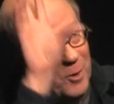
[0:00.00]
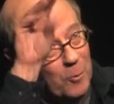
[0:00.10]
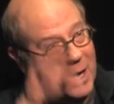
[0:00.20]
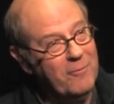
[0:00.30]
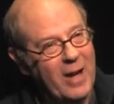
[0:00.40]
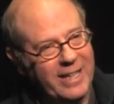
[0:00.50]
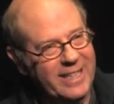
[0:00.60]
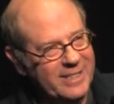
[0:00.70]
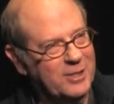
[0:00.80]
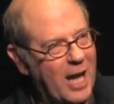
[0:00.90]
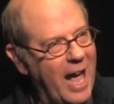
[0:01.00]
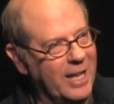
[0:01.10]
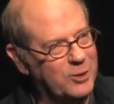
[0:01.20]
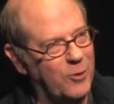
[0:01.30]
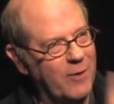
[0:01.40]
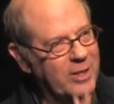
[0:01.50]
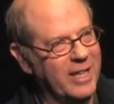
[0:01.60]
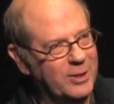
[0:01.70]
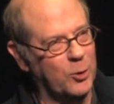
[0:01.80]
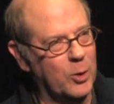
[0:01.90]
what if I did signs for
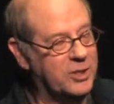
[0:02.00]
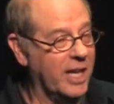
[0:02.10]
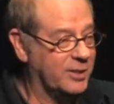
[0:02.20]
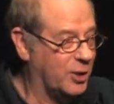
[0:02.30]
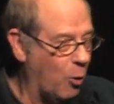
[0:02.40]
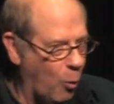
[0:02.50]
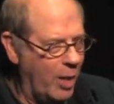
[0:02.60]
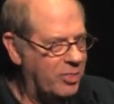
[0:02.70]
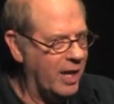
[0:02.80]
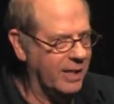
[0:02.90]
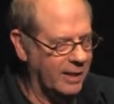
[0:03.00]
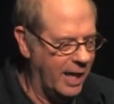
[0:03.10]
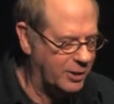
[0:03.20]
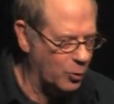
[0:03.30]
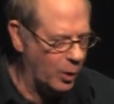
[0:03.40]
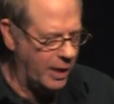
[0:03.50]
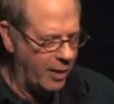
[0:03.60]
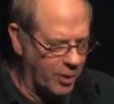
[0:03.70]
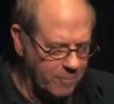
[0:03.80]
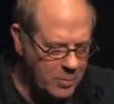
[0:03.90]
everything Tor said? So one thing led to
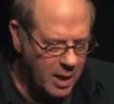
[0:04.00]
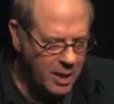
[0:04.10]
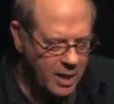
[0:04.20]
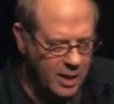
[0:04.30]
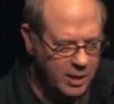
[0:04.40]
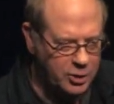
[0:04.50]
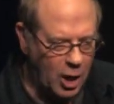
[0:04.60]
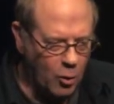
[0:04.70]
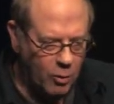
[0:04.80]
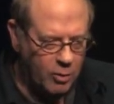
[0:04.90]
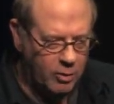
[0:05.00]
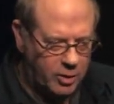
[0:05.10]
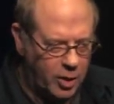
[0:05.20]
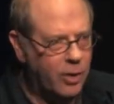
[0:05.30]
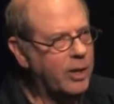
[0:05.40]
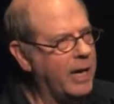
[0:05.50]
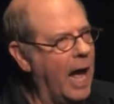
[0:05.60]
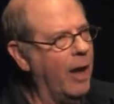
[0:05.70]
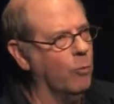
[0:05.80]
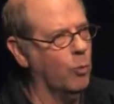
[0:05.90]
another. So Kurt and
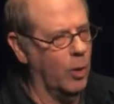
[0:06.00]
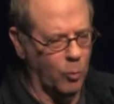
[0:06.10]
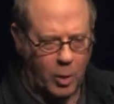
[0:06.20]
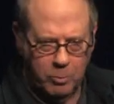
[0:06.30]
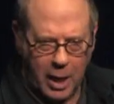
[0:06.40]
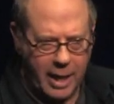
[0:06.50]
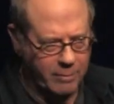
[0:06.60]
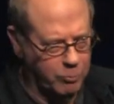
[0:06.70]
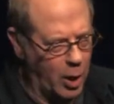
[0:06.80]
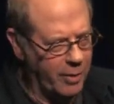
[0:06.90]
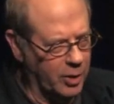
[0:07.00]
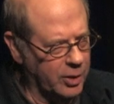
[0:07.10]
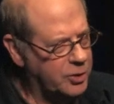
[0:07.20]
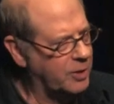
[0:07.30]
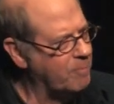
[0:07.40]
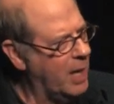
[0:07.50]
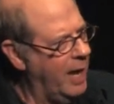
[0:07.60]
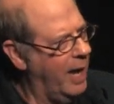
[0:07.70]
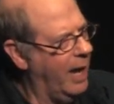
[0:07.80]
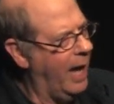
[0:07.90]
I were, were playing brothers,
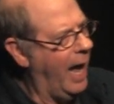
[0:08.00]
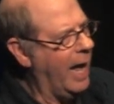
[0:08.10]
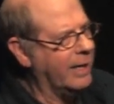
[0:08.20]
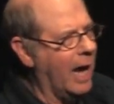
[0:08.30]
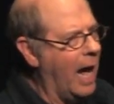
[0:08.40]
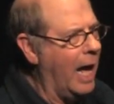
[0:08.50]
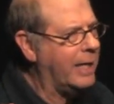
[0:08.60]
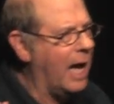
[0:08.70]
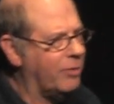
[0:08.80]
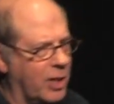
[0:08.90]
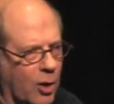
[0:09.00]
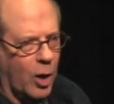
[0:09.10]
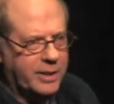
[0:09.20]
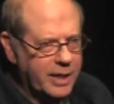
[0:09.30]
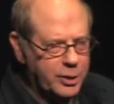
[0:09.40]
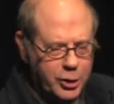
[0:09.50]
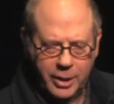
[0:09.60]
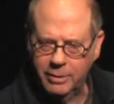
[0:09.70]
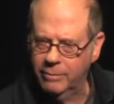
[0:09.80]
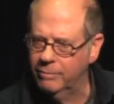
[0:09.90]
and I got the
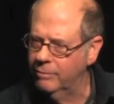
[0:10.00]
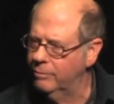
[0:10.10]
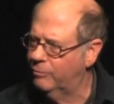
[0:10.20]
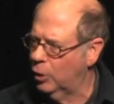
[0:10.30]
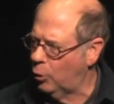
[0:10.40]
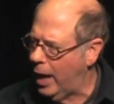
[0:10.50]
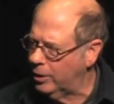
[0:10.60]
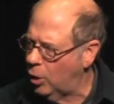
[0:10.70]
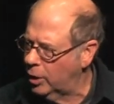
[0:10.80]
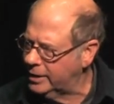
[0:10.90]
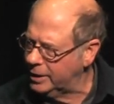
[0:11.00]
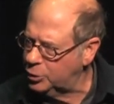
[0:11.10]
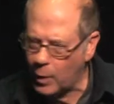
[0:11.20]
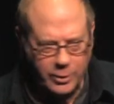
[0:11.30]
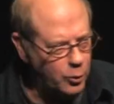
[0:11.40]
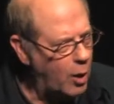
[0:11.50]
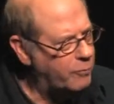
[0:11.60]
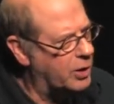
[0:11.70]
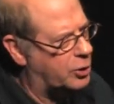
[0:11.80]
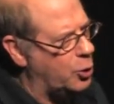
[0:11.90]
audition for Groundhog Day. So I
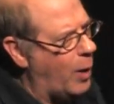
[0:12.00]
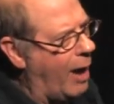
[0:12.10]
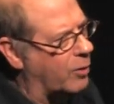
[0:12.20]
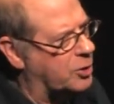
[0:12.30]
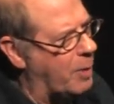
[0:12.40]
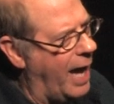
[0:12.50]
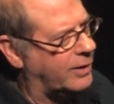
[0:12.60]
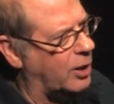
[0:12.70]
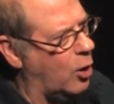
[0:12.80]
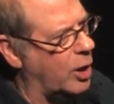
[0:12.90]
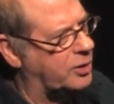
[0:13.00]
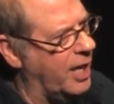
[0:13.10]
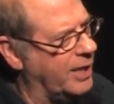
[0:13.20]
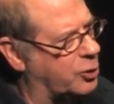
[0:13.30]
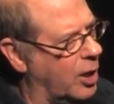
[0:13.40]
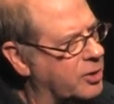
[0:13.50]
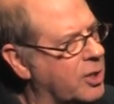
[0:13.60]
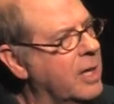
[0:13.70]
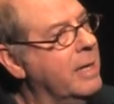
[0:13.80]
drove the two hours back to Los Angeles,